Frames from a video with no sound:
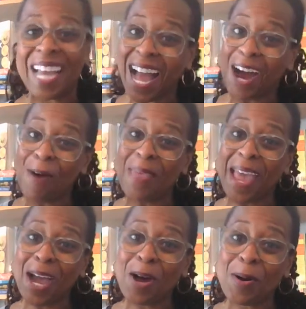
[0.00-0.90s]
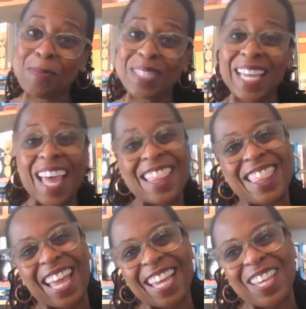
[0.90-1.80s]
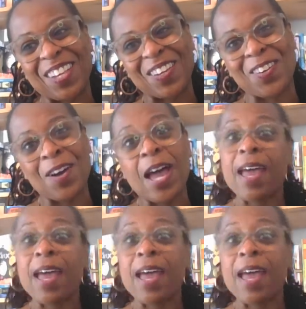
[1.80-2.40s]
I hope that helps. Thank you.